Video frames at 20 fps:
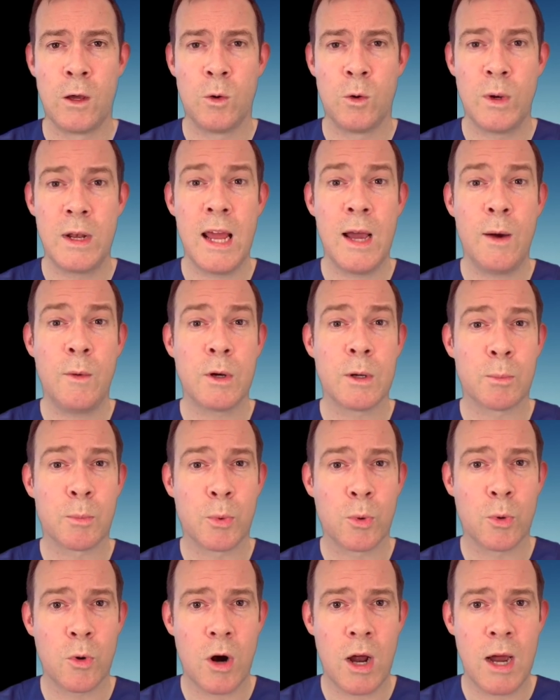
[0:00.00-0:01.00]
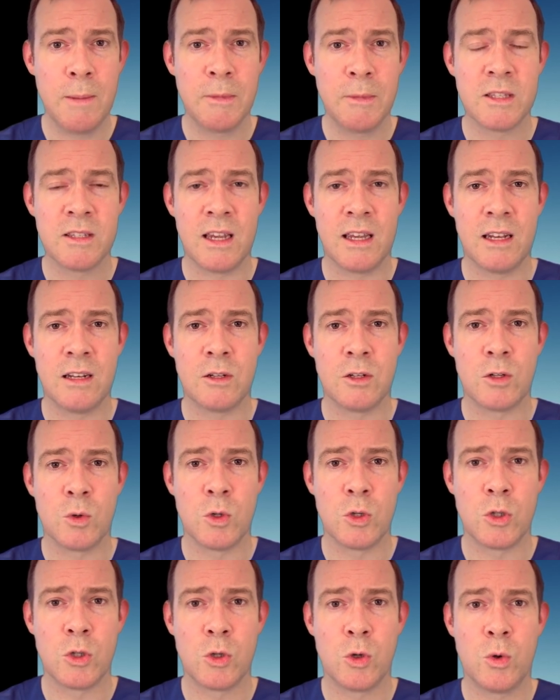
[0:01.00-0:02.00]
We now want to prime the XEN to
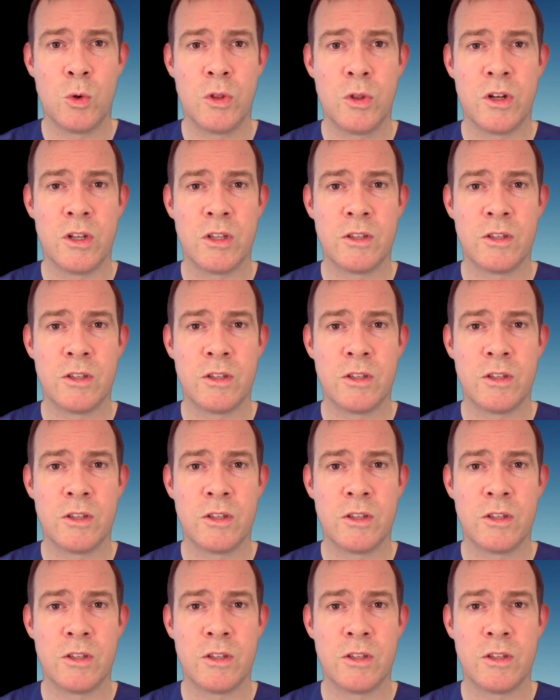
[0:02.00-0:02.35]
ensure that